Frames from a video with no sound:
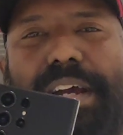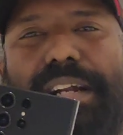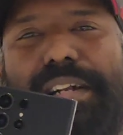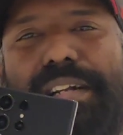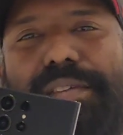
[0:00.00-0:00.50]

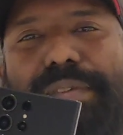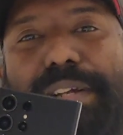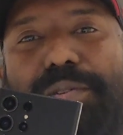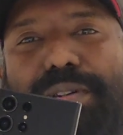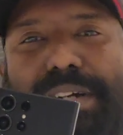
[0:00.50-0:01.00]
and
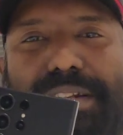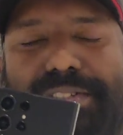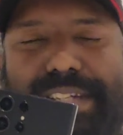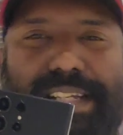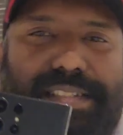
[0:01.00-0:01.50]
very good
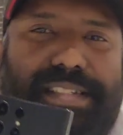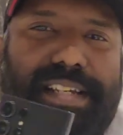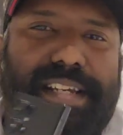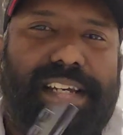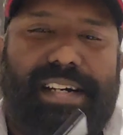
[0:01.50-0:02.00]
color
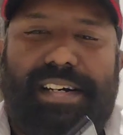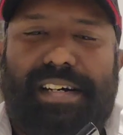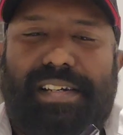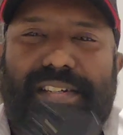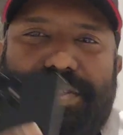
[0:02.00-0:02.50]
science.
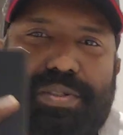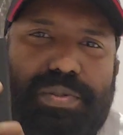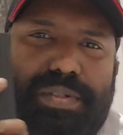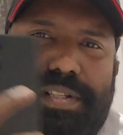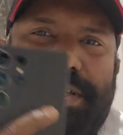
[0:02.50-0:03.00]

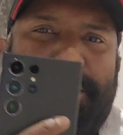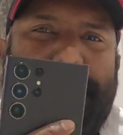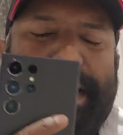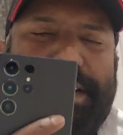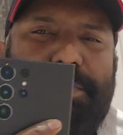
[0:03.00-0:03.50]
So this
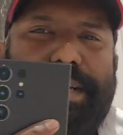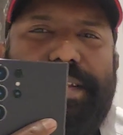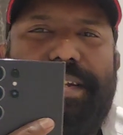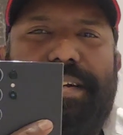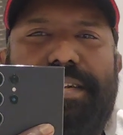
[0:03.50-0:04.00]
one,
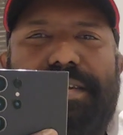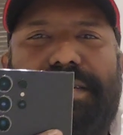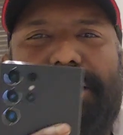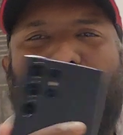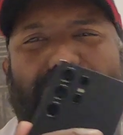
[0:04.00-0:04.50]
S23
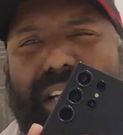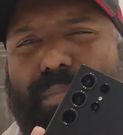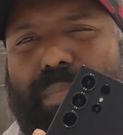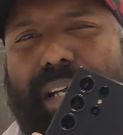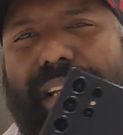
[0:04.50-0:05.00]
Ultra, why did
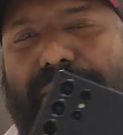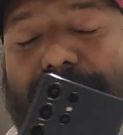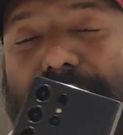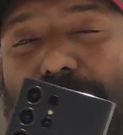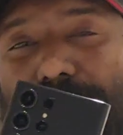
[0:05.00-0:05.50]
I buy
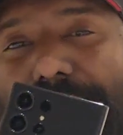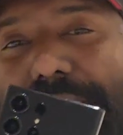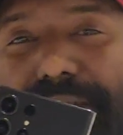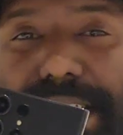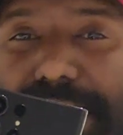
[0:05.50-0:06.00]
when I already
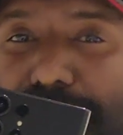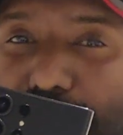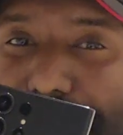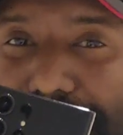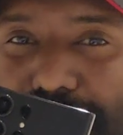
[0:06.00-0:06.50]
have an
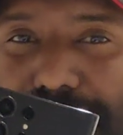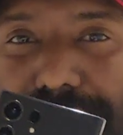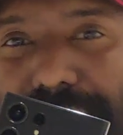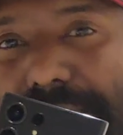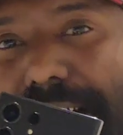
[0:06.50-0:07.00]
S22
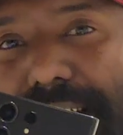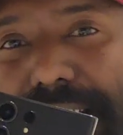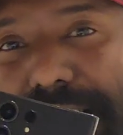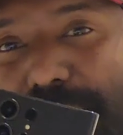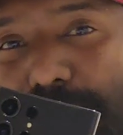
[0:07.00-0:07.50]
Ultra and an
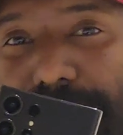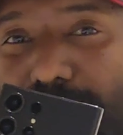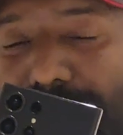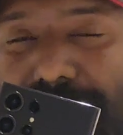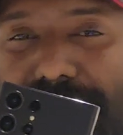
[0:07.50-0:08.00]

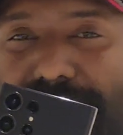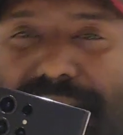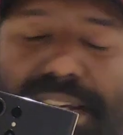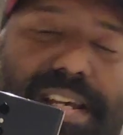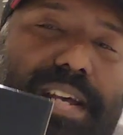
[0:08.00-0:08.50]
S21
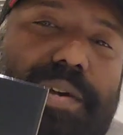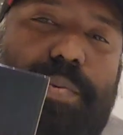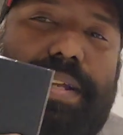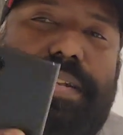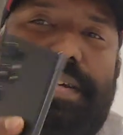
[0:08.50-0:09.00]
Ultra?
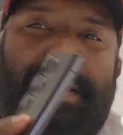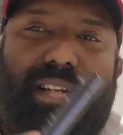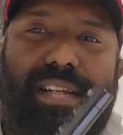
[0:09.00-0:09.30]
Well, the